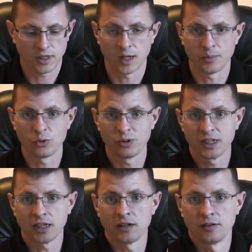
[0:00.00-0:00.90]
I'm
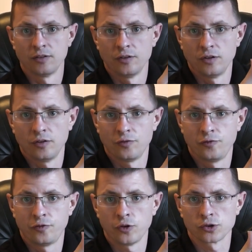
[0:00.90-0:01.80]
only
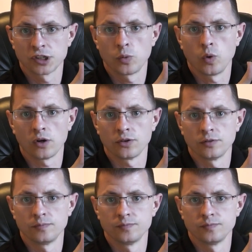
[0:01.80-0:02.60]
forty-one.